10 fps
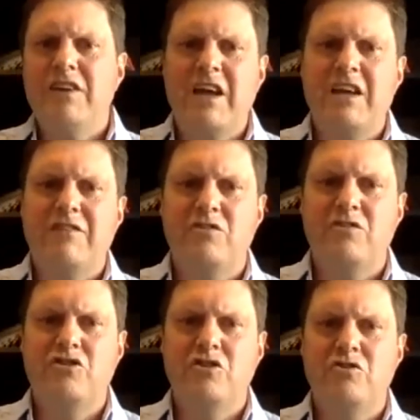a negative
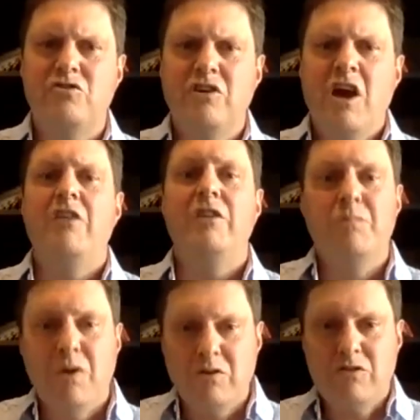attitude. And
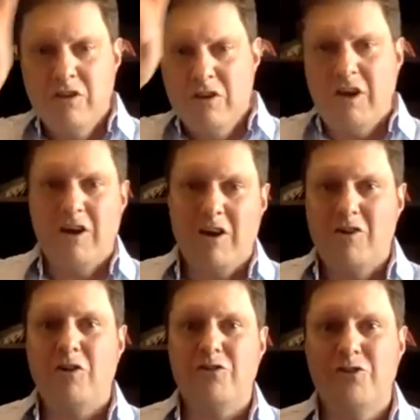they put uh,
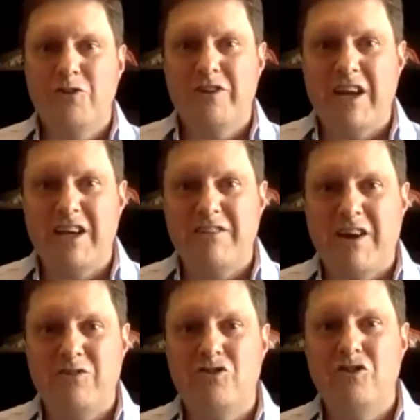cross through the negative
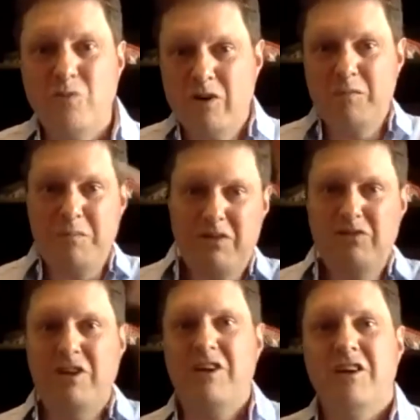attitude one, a big
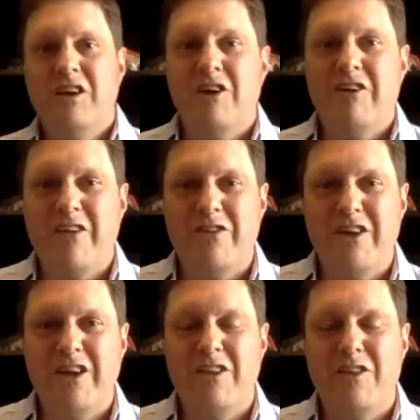tick around
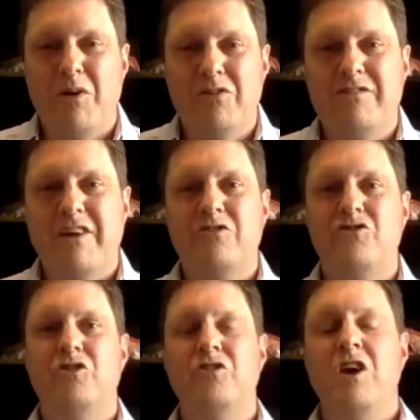the, the positive
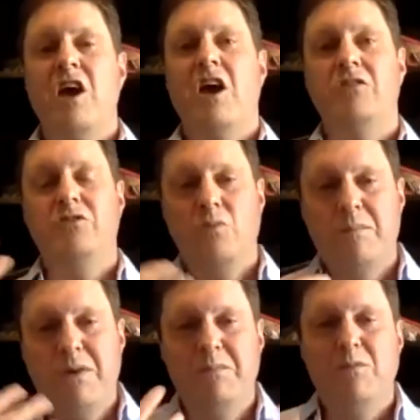attitude. And so
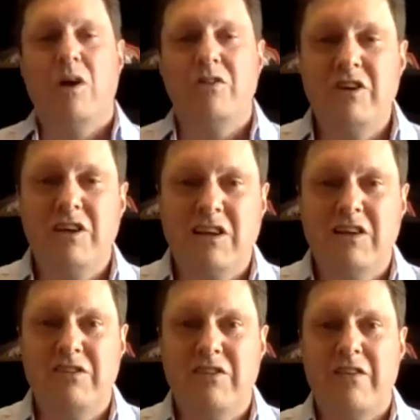when people were
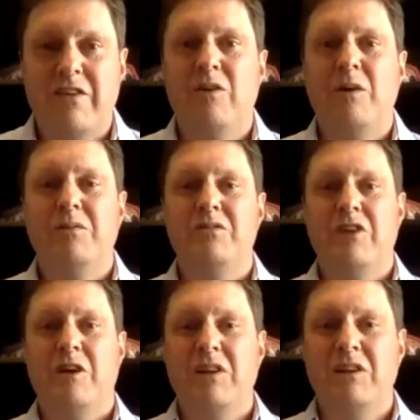articulating that, they were able to
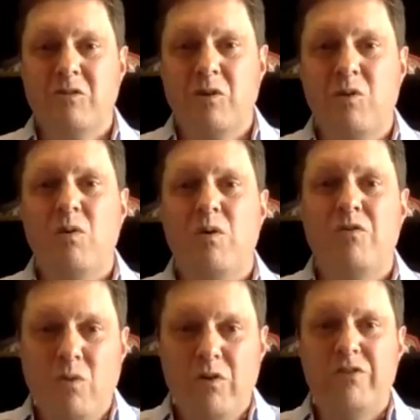say, well, look, we, we
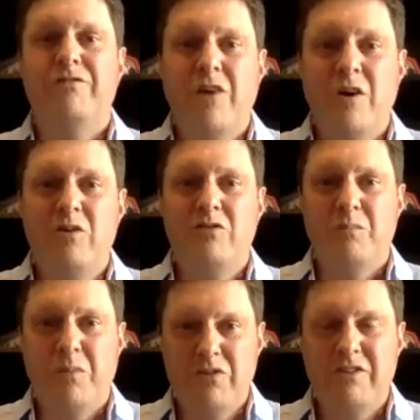want to focus
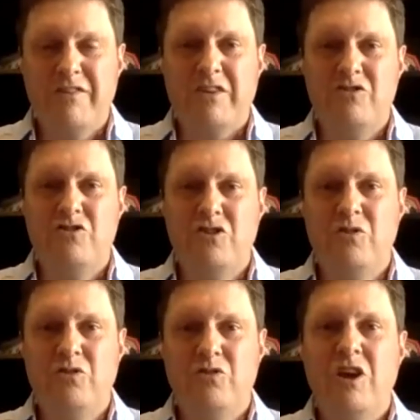on positive
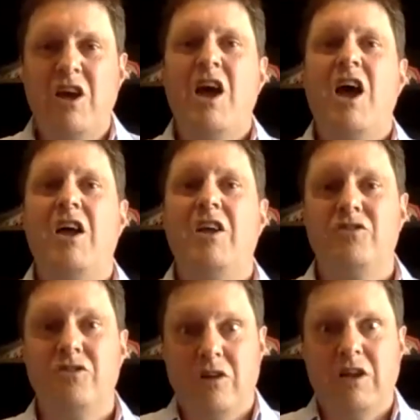attitudes
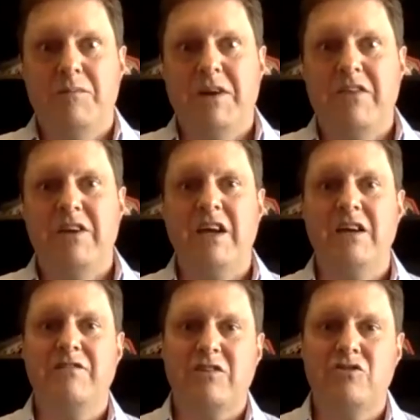and eliminate the
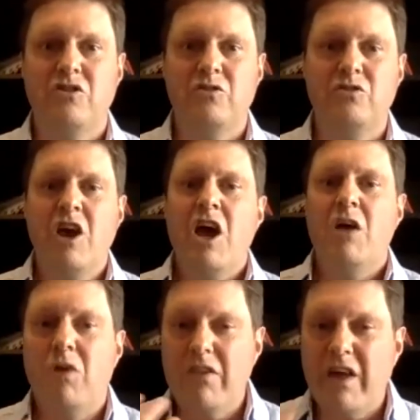negative attitudes.
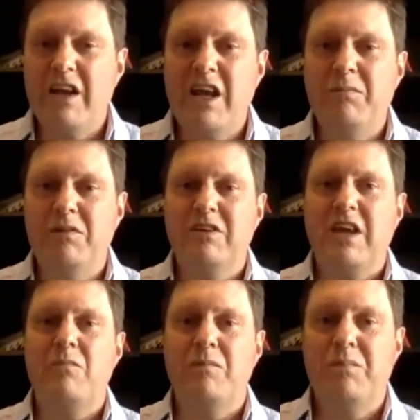And what that enabled
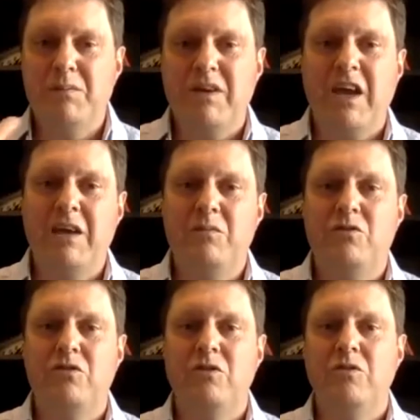again, when people came
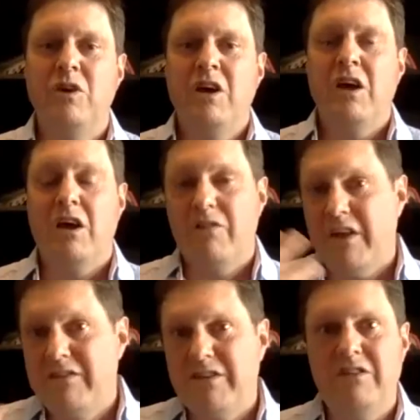to uh,
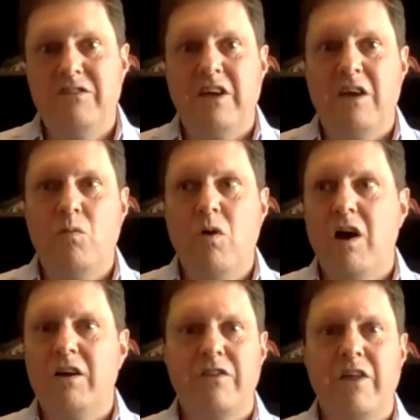their day to day
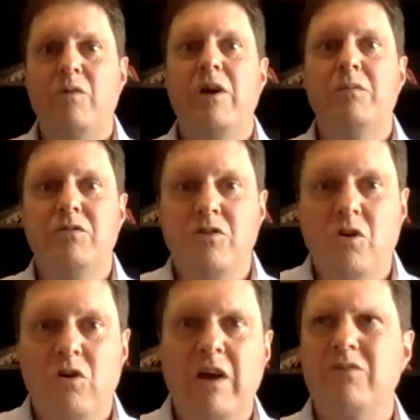work, they were able to
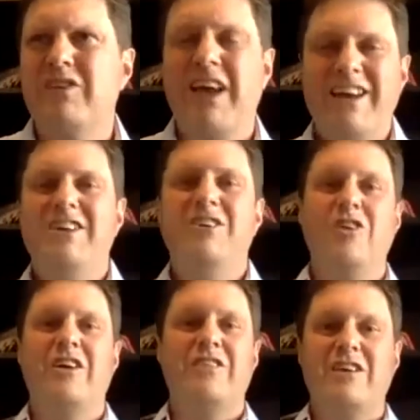call out and say, Hey, you're
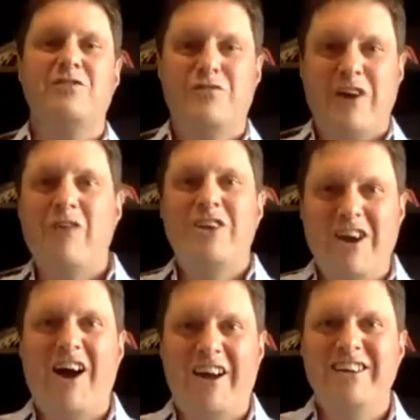like that frowny
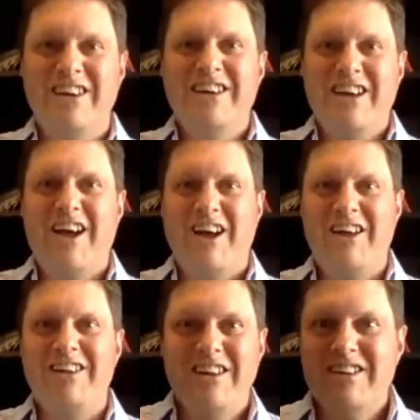guy,
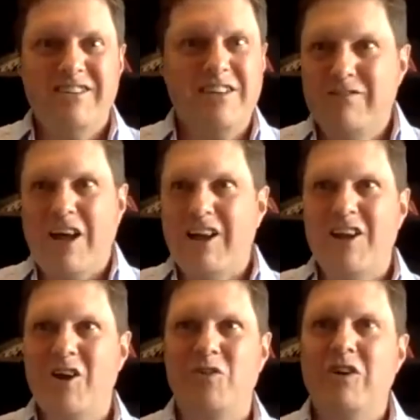uh, leave that
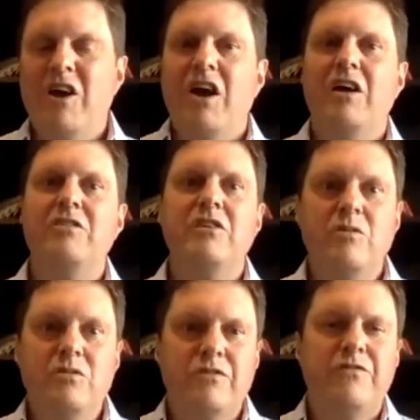alone. And
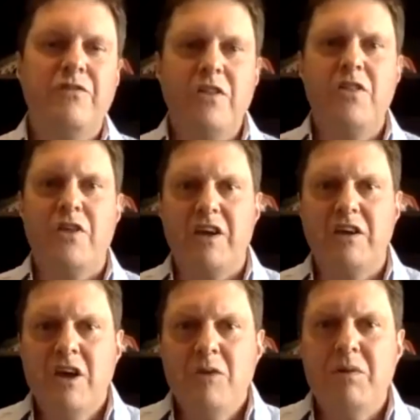it was a fun
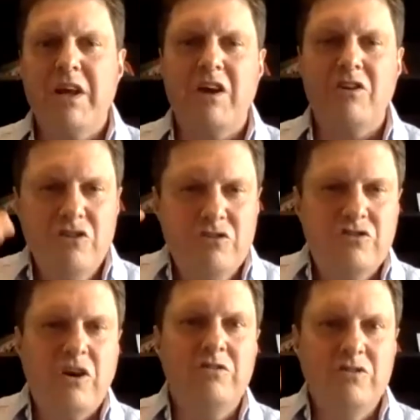thing, but it actually
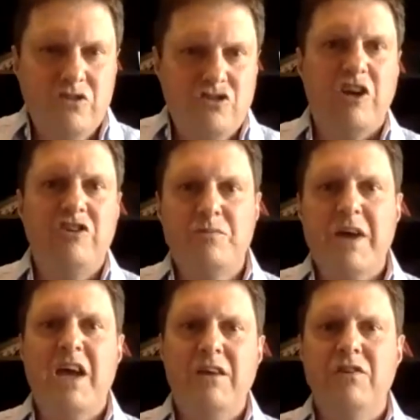started to change the
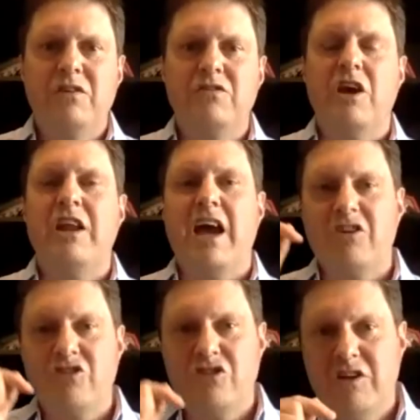behaviors and
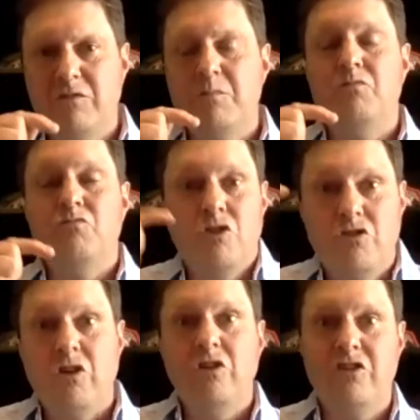actually
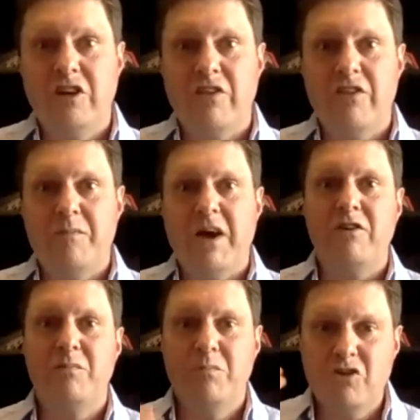resulted in them
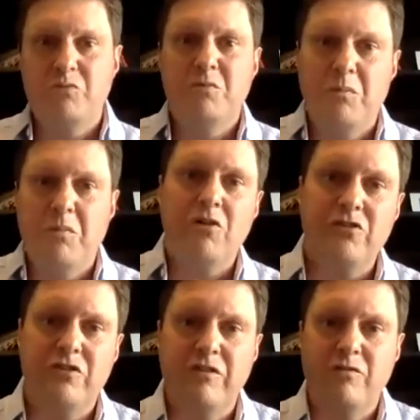having a much more
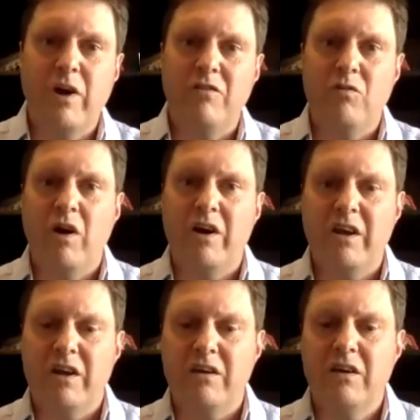positive way of
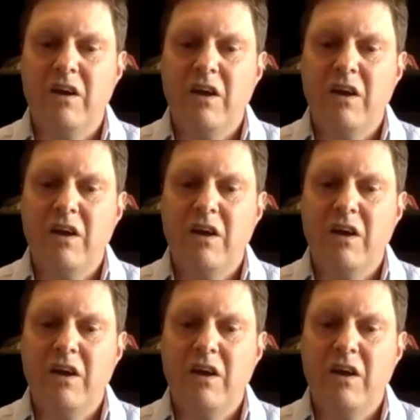working